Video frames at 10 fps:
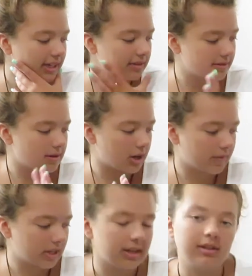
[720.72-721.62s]
liked The Song
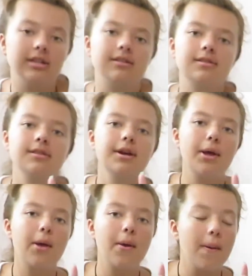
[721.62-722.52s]
of Achilles
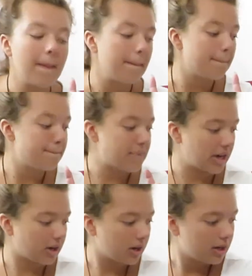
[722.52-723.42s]

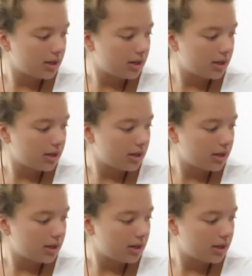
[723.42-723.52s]
better.